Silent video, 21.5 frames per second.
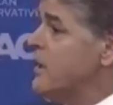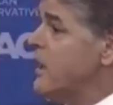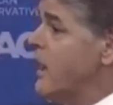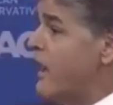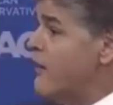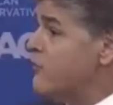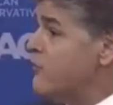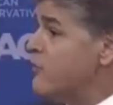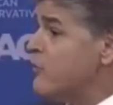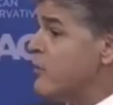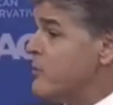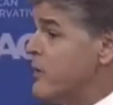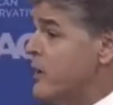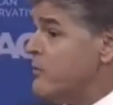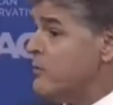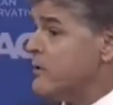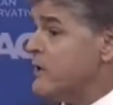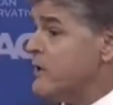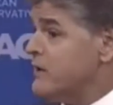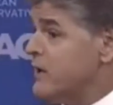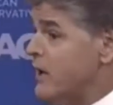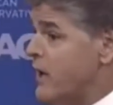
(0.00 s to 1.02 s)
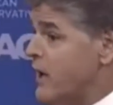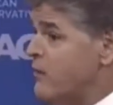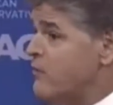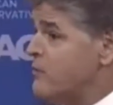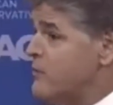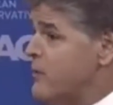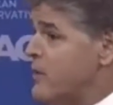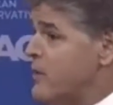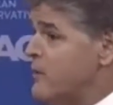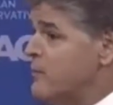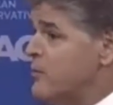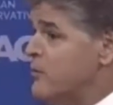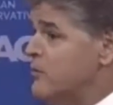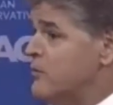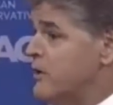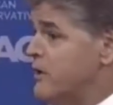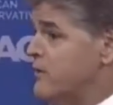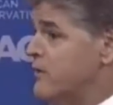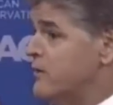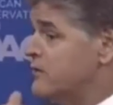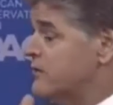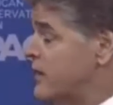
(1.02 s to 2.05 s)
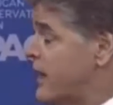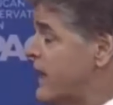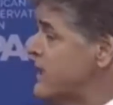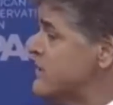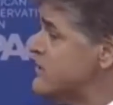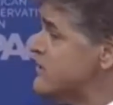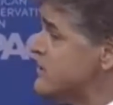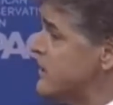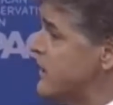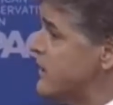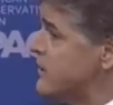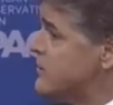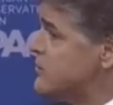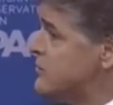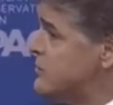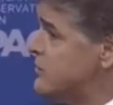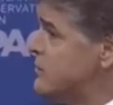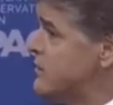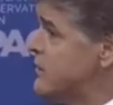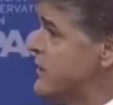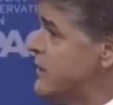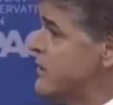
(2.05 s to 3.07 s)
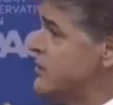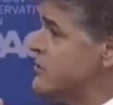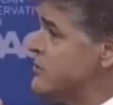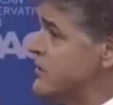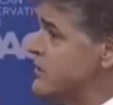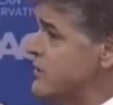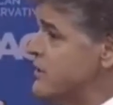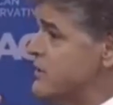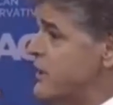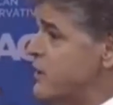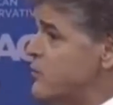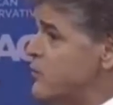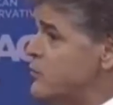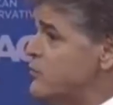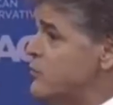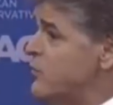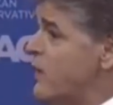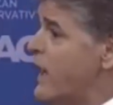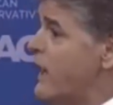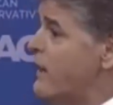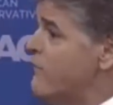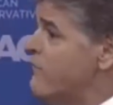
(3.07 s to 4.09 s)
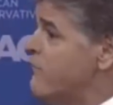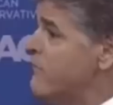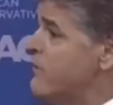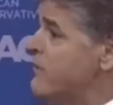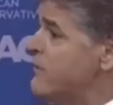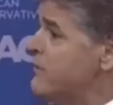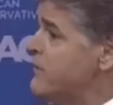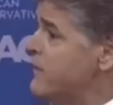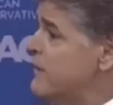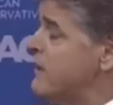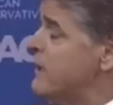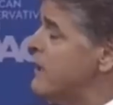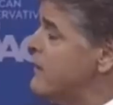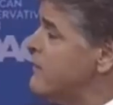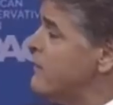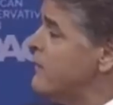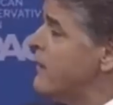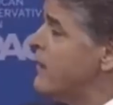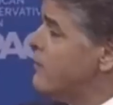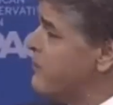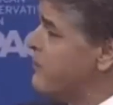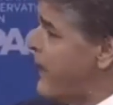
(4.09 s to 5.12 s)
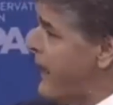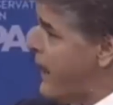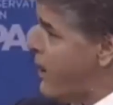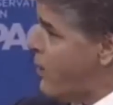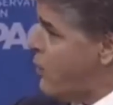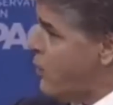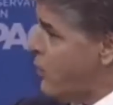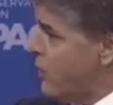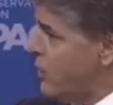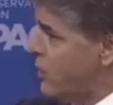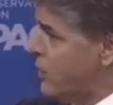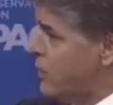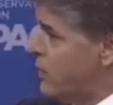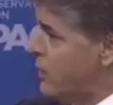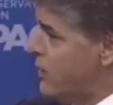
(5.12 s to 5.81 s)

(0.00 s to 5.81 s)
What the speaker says: Every Republican that I remember in this last election said that they would do everything in their power,